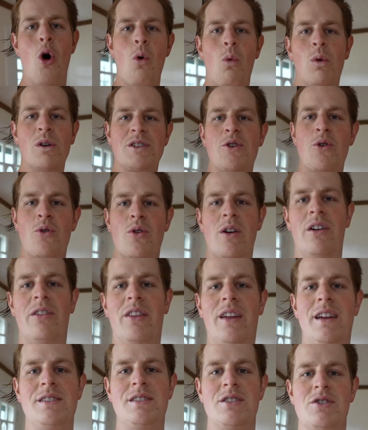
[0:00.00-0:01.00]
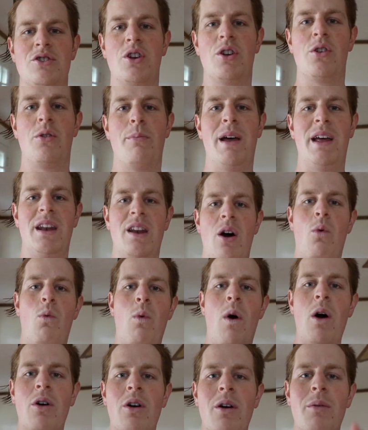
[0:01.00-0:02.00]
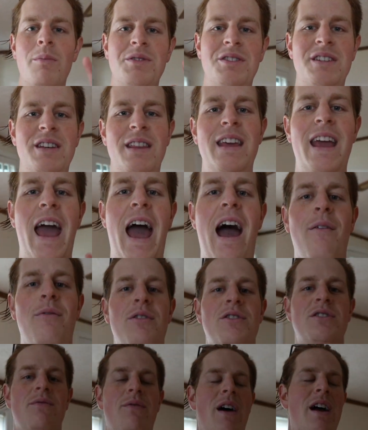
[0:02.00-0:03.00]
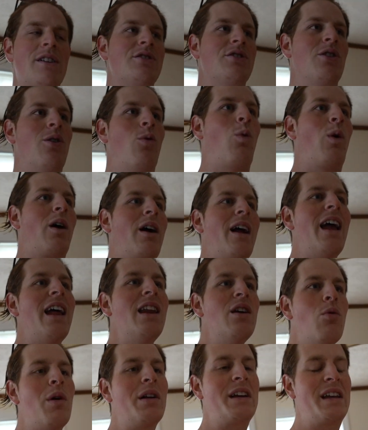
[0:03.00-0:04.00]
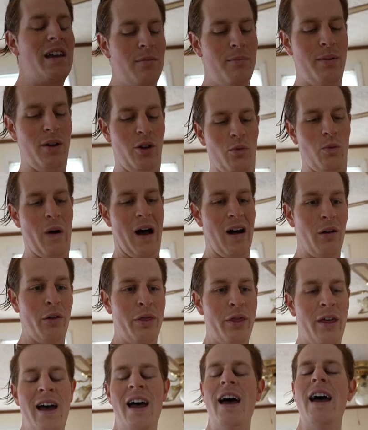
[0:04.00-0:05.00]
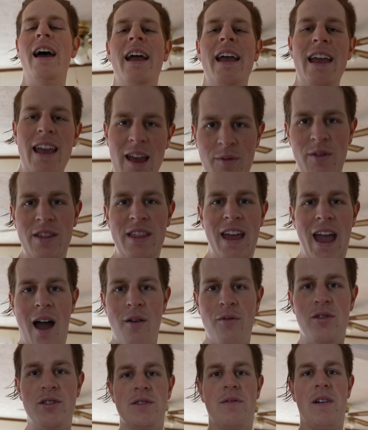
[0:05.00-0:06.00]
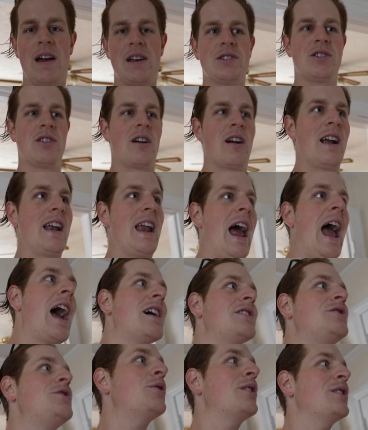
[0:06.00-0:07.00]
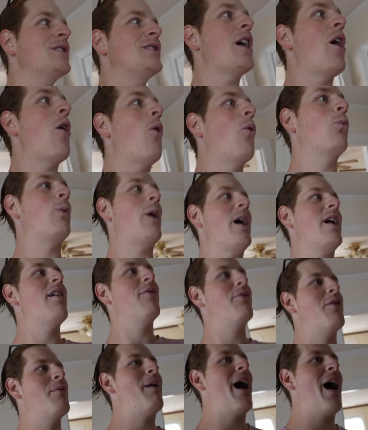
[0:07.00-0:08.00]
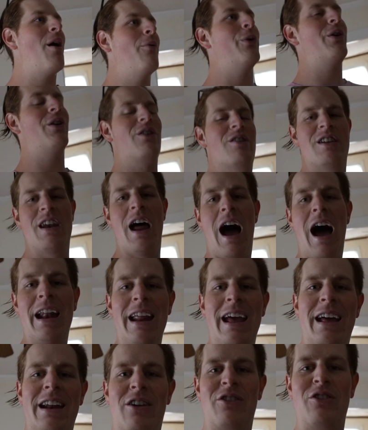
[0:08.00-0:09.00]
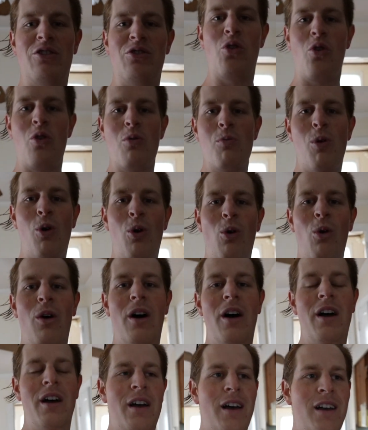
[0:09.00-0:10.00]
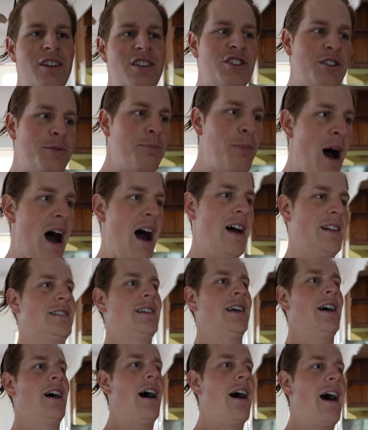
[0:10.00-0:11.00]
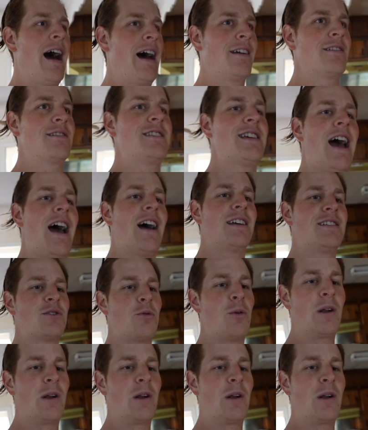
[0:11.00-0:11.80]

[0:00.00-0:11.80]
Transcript: What's going on, ladies and gentlemen? Welcome to The Average Investor, where anyone can build wealth, even the average investor. And as you can tell right off the bat, we are not in our normal spot at our desk.